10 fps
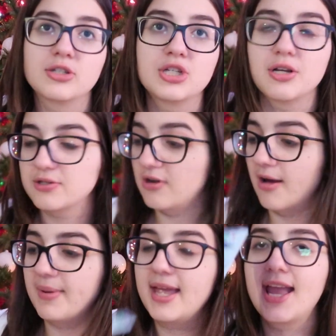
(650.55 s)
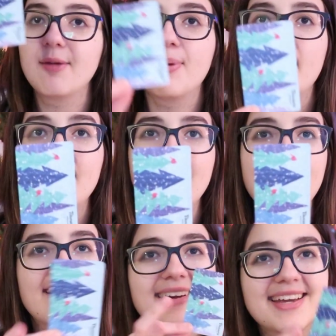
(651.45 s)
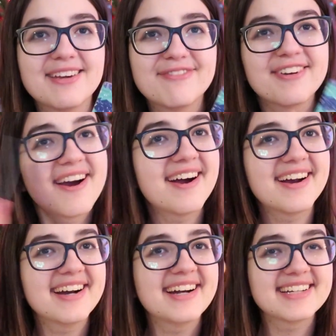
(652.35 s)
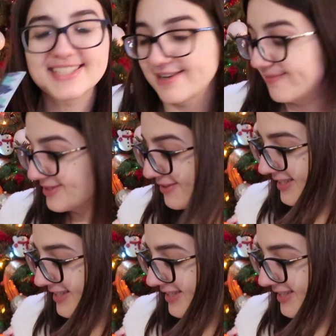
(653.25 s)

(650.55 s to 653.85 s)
she also got me a Panera gift card, so I'm so